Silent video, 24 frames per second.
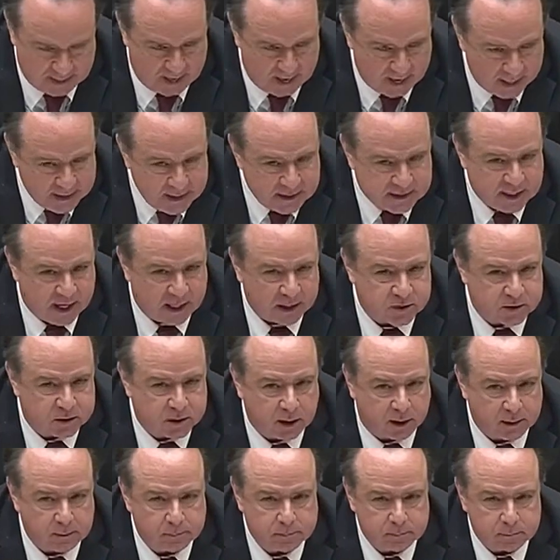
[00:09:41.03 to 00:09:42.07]
any tax
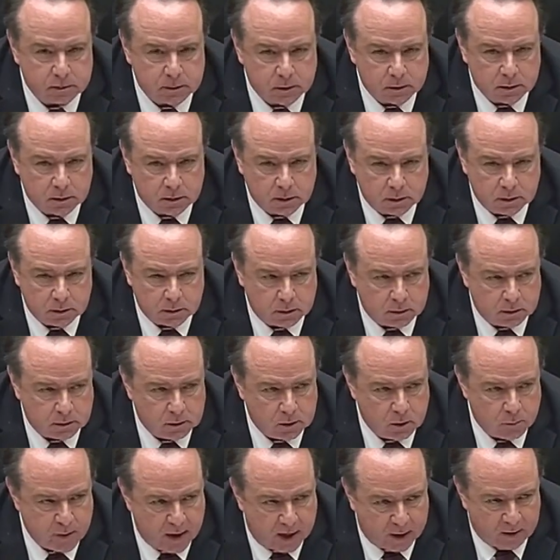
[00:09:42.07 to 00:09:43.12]
cut,
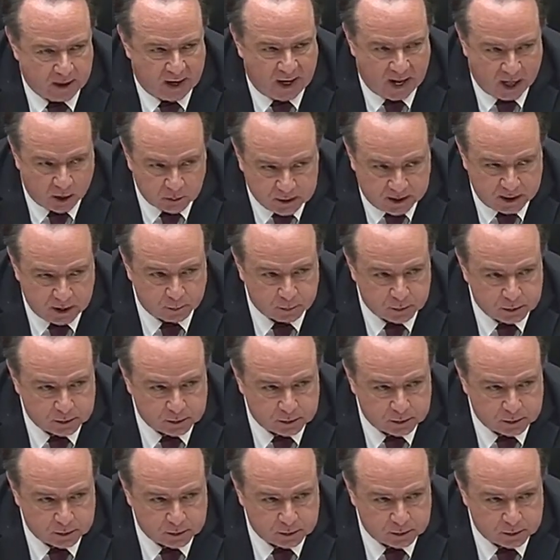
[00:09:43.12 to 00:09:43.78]
no matter how deep.